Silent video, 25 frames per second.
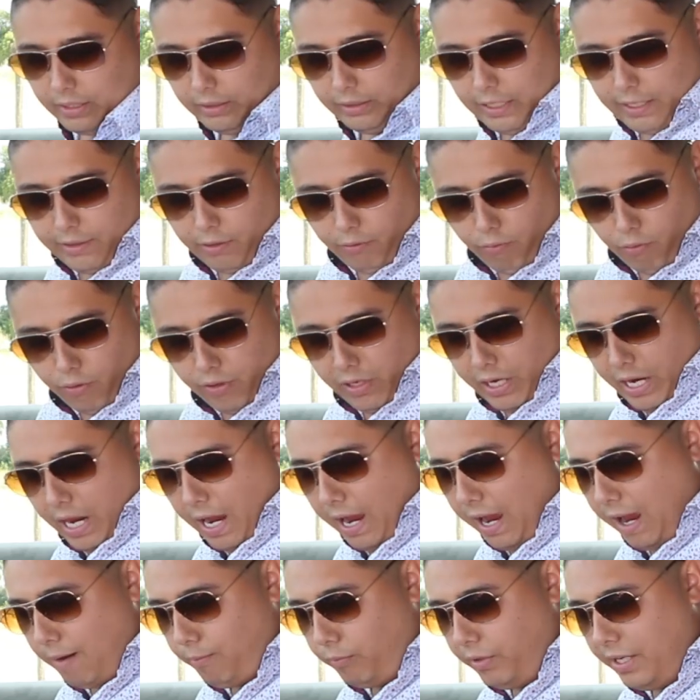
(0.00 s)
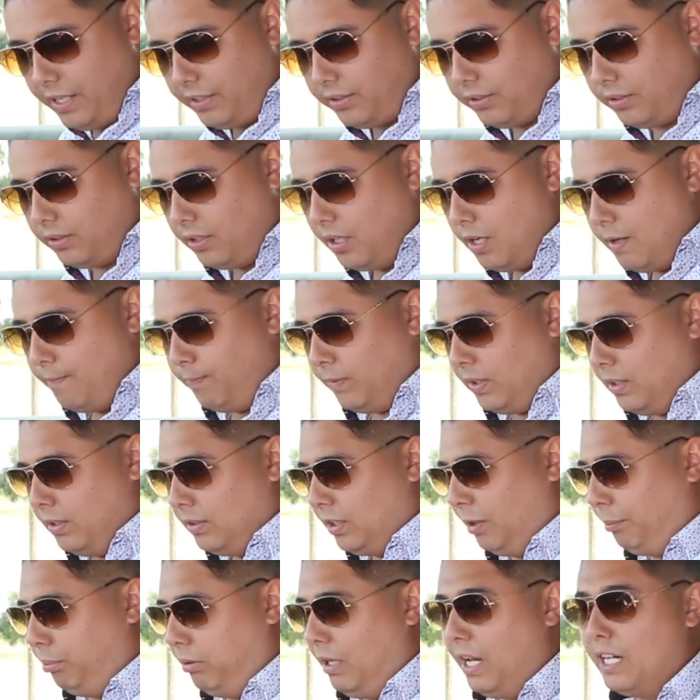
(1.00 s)
leather on your armrest,
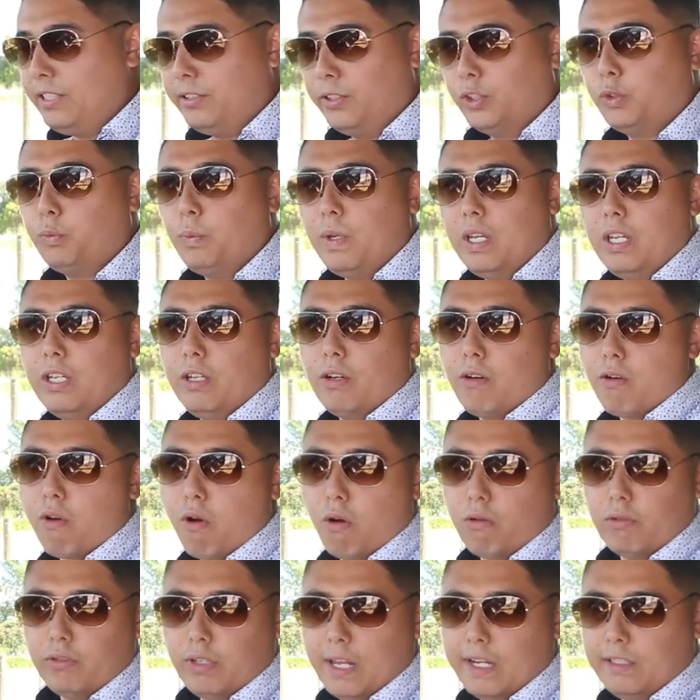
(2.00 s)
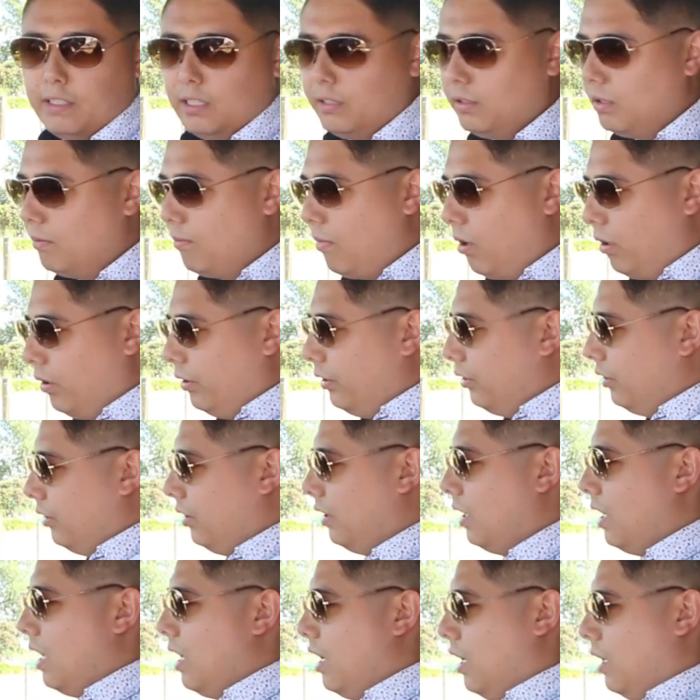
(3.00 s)
the places where you're contacting the
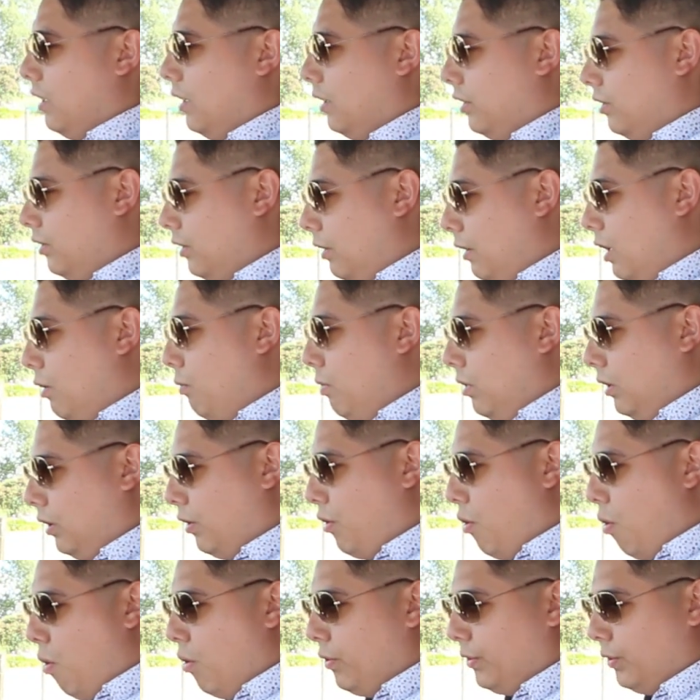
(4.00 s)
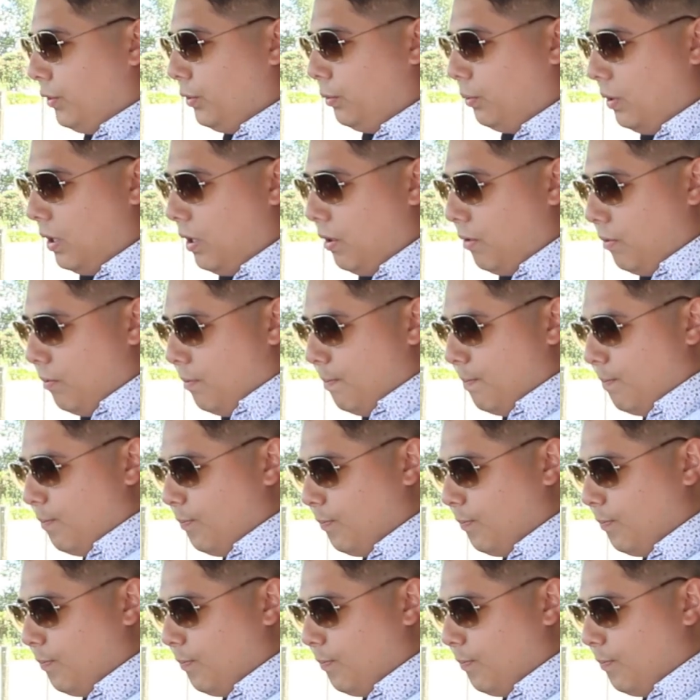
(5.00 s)
most, the steering wheel of course as well.